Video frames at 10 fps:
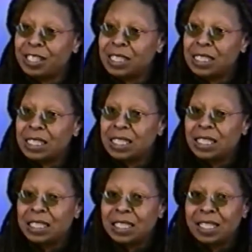Mm -hmm.
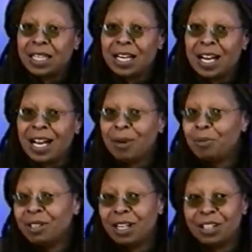I
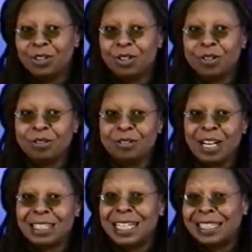would, uh, you know,
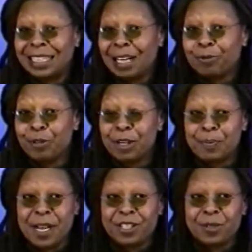not that I read
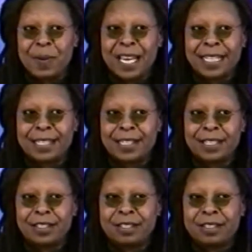men's
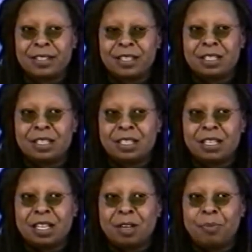magazines,
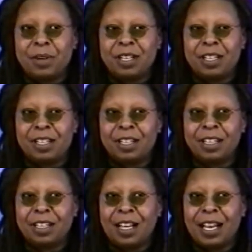but
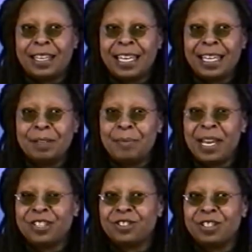I can't
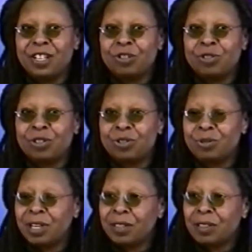imagine that you could
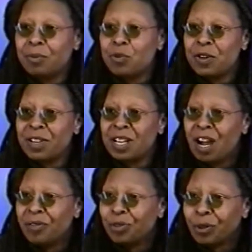do anything more than
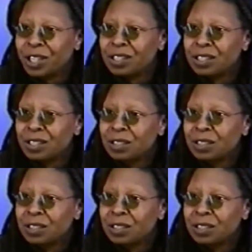cover it.